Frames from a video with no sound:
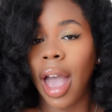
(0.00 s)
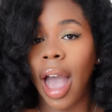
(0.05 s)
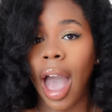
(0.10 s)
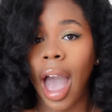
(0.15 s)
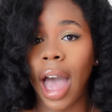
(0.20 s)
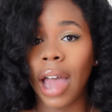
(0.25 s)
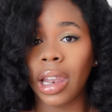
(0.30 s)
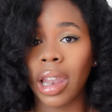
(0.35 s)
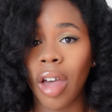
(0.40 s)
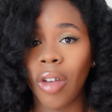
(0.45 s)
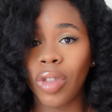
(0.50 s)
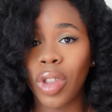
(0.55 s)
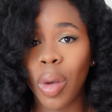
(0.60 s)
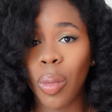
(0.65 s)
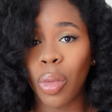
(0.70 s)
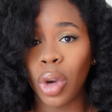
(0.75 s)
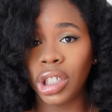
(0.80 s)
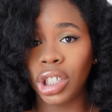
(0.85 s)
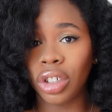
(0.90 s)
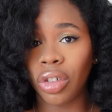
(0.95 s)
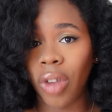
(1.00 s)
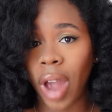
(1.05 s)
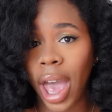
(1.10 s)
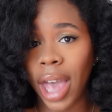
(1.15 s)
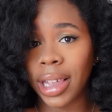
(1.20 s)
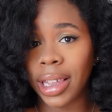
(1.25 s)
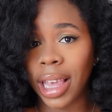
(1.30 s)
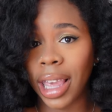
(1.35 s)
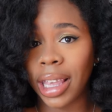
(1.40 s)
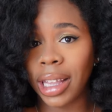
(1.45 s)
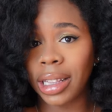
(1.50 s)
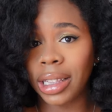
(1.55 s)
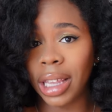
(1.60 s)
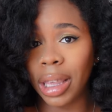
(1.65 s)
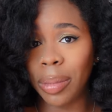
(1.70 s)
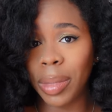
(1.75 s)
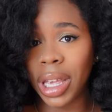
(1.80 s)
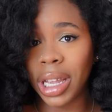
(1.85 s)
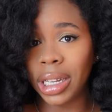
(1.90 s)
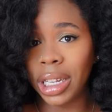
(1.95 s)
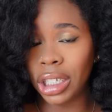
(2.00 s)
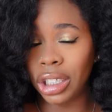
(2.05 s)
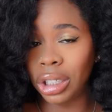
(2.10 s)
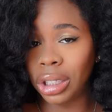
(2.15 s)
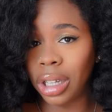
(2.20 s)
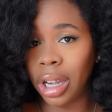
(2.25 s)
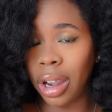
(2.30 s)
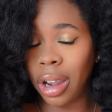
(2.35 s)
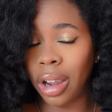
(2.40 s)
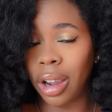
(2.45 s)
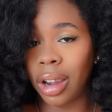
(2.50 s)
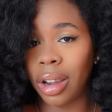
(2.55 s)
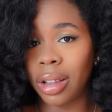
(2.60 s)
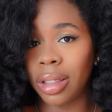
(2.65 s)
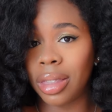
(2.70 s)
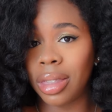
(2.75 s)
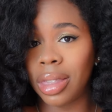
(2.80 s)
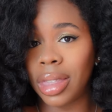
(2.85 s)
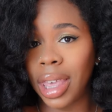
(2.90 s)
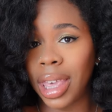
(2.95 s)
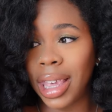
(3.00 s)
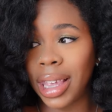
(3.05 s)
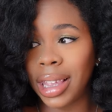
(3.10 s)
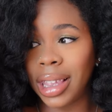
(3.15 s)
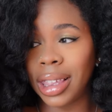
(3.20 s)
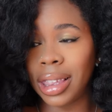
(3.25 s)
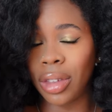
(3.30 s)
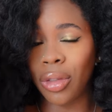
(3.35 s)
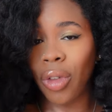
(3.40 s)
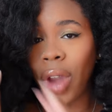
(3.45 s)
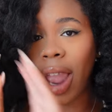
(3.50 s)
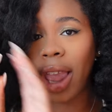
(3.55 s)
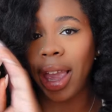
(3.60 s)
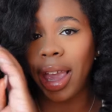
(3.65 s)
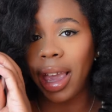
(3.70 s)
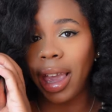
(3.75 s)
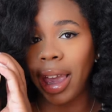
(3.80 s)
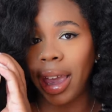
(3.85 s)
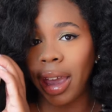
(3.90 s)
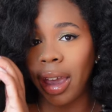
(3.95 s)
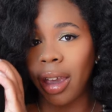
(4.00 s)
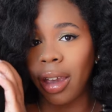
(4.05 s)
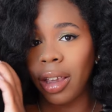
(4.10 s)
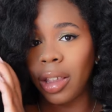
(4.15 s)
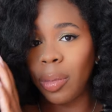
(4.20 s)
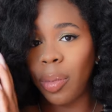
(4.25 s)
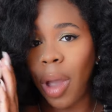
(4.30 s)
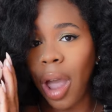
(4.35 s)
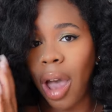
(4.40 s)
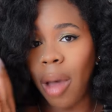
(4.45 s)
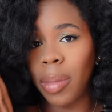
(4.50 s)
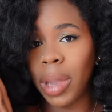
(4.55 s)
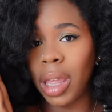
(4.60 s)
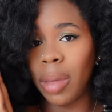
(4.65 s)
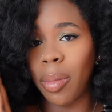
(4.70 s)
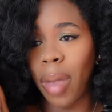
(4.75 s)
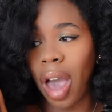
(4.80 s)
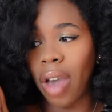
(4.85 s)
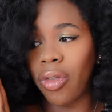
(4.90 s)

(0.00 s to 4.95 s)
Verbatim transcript: I love the moisturizing deep conditioner. This right here is probably my